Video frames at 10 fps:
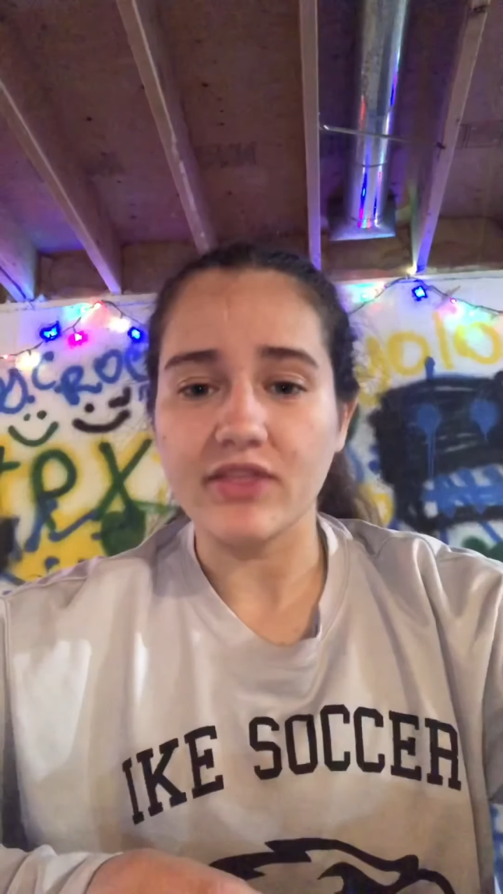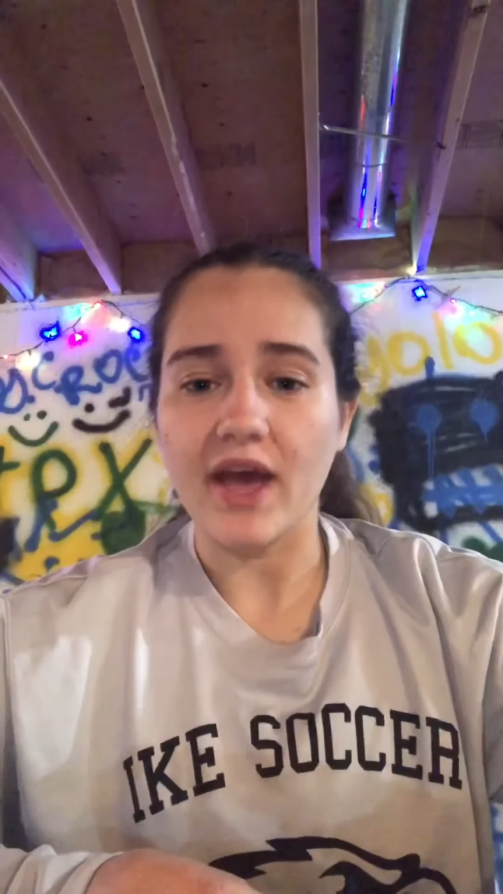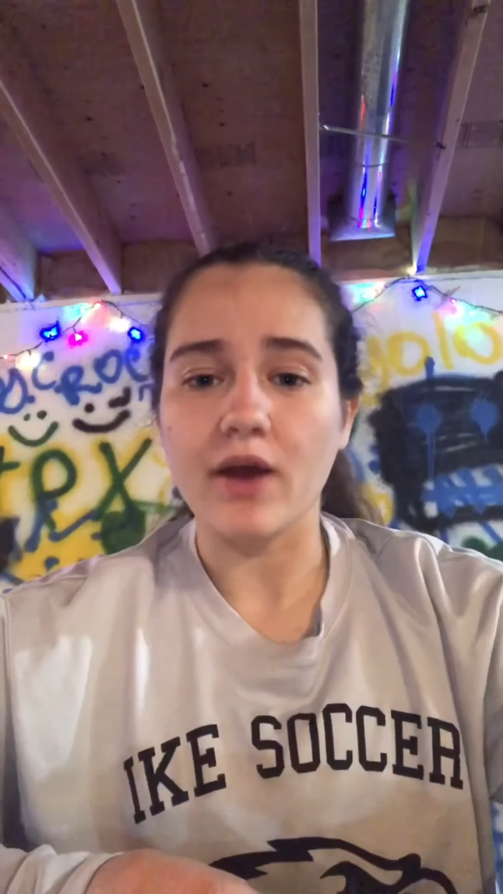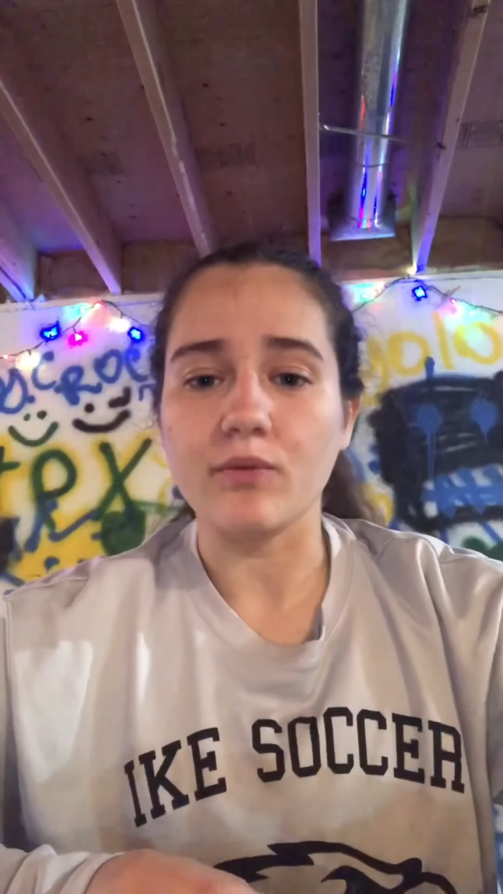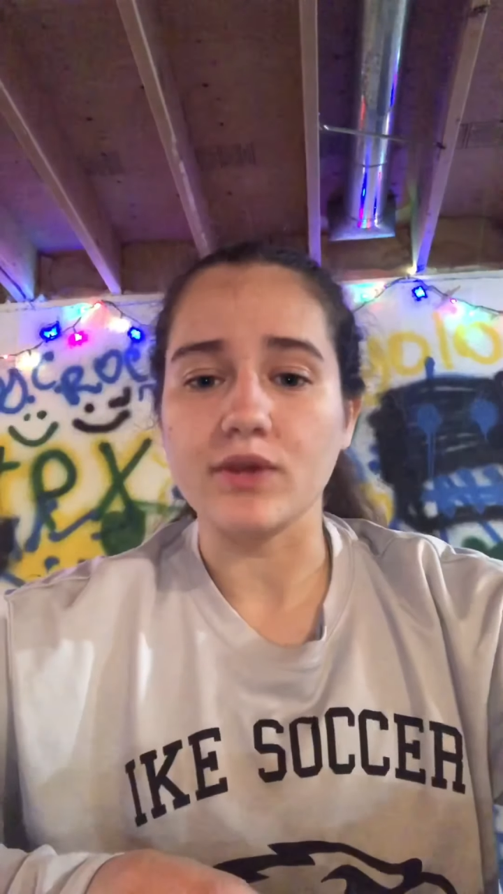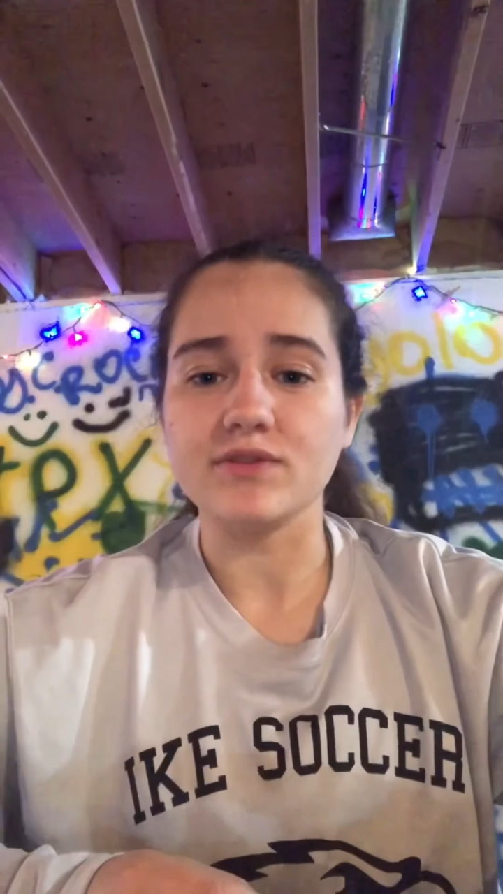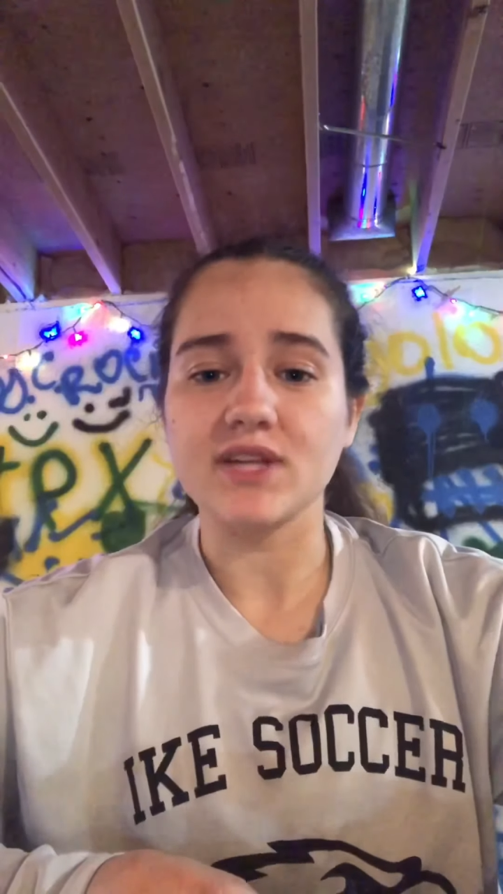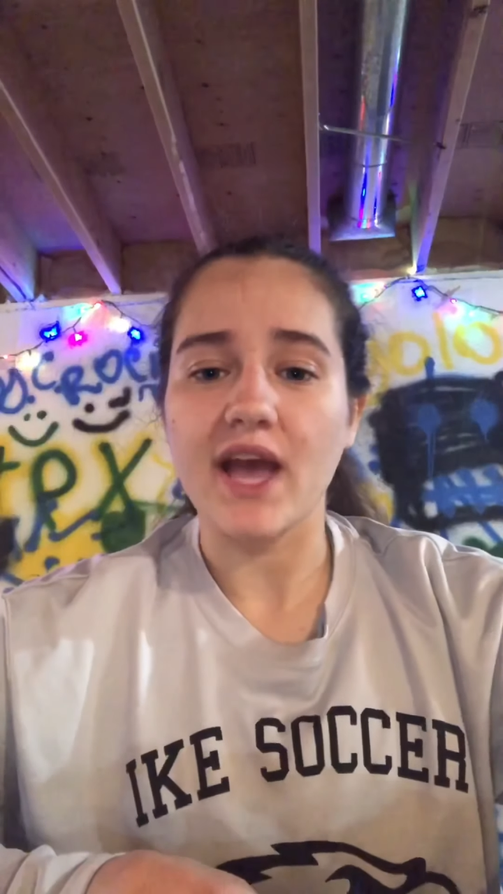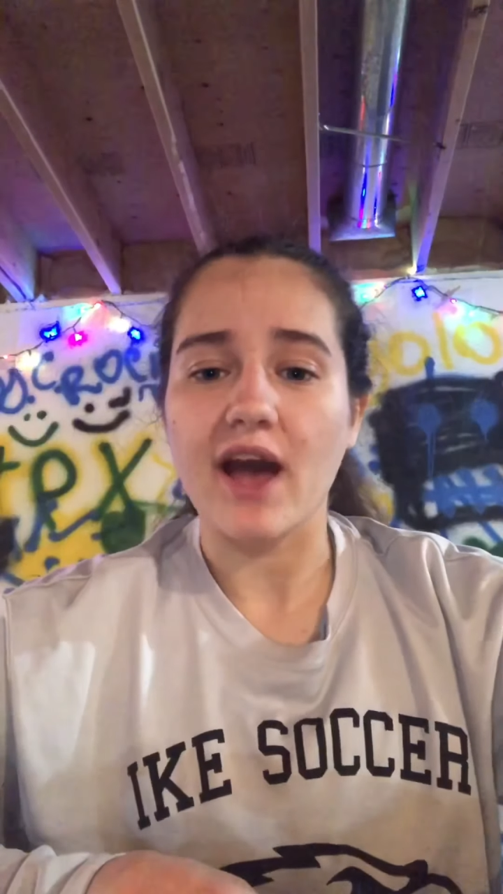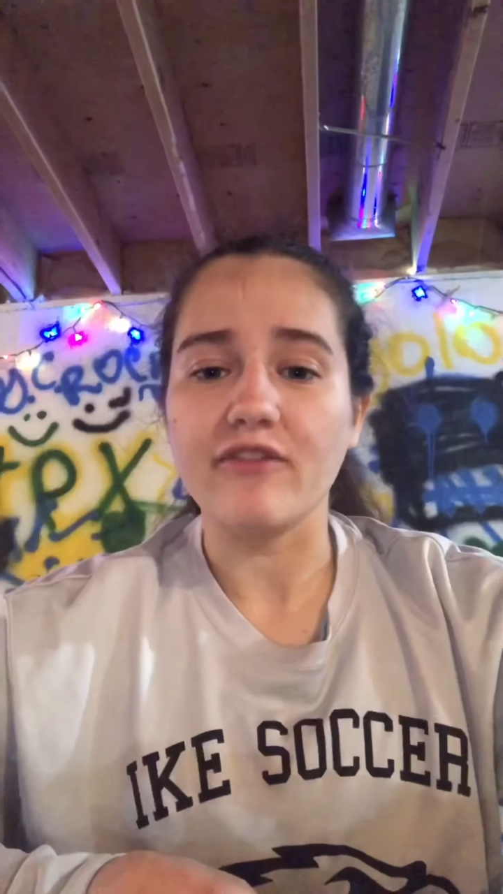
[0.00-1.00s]
that we used
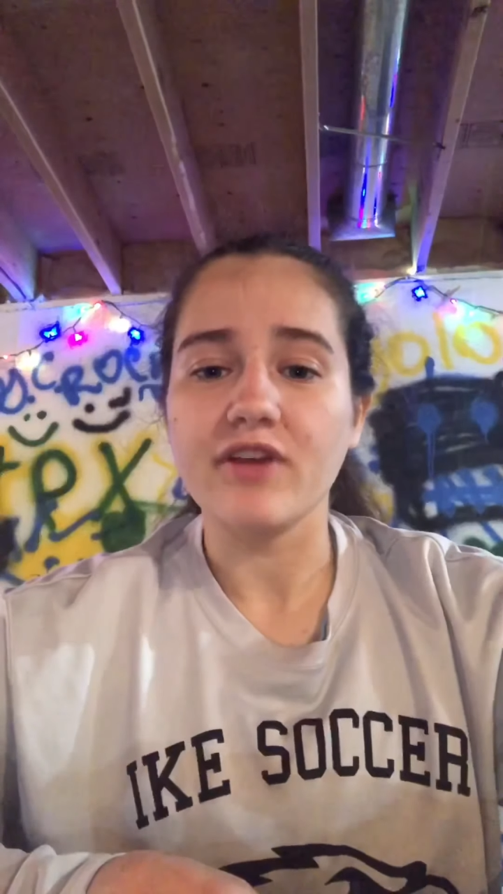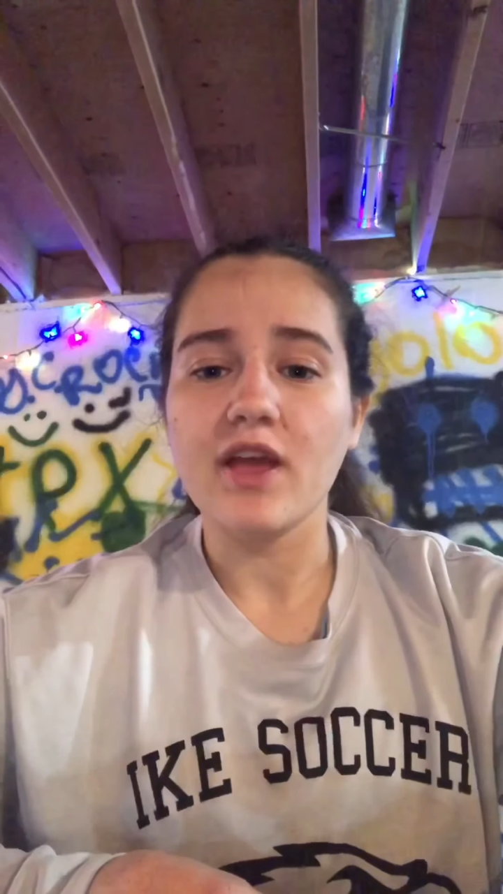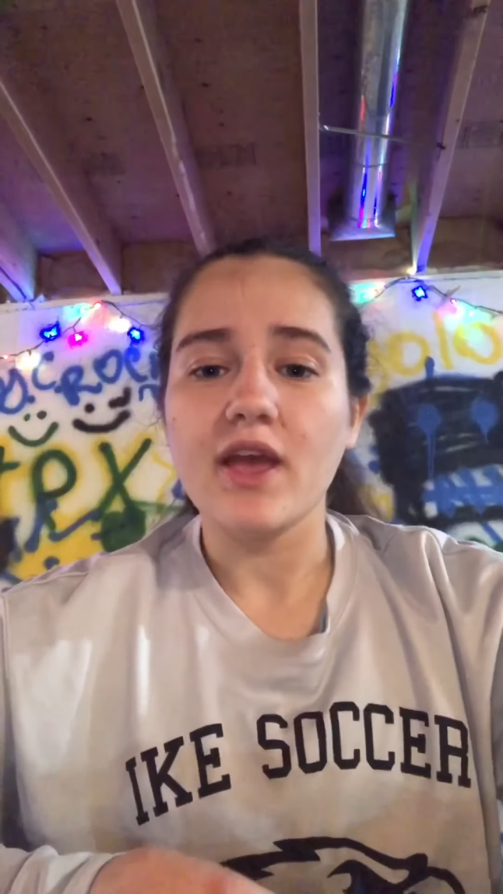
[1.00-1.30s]
to have